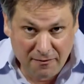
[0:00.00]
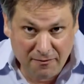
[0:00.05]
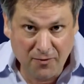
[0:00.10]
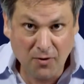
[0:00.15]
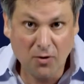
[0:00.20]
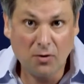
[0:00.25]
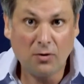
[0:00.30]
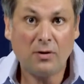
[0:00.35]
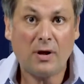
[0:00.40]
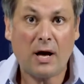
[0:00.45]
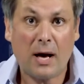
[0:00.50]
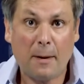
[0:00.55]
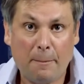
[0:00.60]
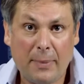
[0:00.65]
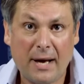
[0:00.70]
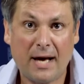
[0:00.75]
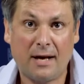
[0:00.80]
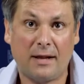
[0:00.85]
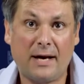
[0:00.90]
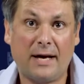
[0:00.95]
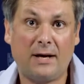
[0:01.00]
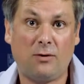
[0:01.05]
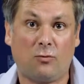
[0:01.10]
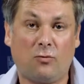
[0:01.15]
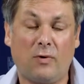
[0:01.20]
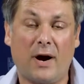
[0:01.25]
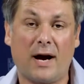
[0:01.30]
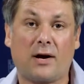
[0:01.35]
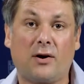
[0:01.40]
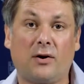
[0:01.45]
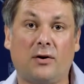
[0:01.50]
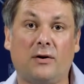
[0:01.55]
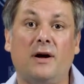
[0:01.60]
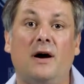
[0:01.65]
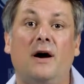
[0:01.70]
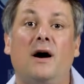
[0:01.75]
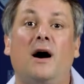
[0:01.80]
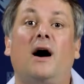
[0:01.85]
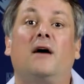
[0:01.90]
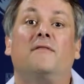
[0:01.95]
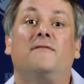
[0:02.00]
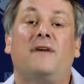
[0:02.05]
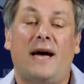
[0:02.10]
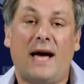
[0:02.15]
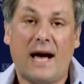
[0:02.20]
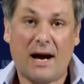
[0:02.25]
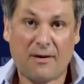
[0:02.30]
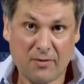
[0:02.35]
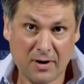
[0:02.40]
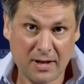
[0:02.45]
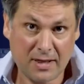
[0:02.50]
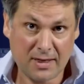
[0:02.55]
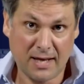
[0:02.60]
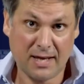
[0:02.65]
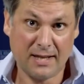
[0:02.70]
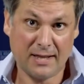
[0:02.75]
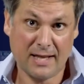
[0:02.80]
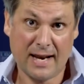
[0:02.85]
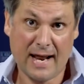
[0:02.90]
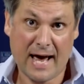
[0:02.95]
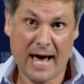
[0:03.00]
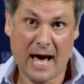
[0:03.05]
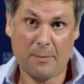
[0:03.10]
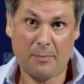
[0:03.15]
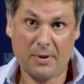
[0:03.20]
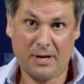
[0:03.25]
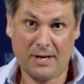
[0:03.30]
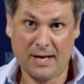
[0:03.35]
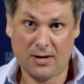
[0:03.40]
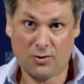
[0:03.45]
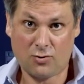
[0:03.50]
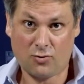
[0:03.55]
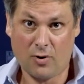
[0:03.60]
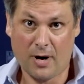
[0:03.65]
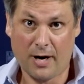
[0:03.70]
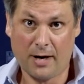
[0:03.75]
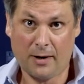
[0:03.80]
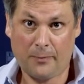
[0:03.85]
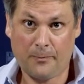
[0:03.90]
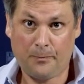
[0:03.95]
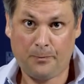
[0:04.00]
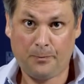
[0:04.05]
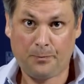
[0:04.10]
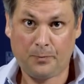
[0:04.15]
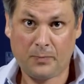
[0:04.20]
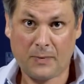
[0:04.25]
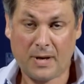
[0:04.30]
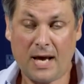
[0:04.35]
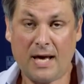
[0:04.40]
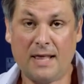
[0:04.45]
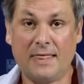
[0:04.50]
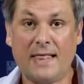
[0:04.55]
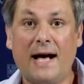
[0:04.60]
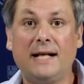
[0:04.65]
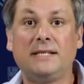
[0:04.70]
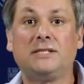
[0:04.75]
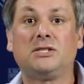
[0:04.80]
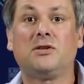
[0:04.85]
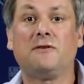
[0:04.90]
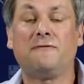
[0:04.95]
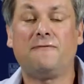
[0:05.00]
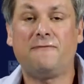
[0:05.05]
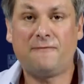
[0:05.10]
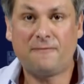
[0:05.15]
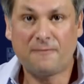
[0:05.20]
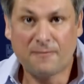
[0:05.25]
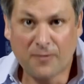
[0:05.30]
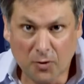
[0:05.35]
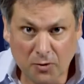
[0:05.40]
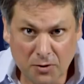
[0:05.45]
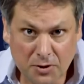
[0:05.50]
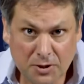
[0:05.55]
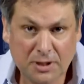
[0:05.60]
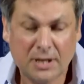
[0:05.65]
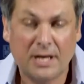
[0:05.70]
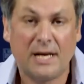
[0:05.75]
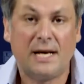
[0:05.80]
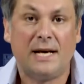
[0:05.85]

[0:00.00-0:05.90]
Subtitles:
full appellate record of everything that happened at trial. Okay, and that's the first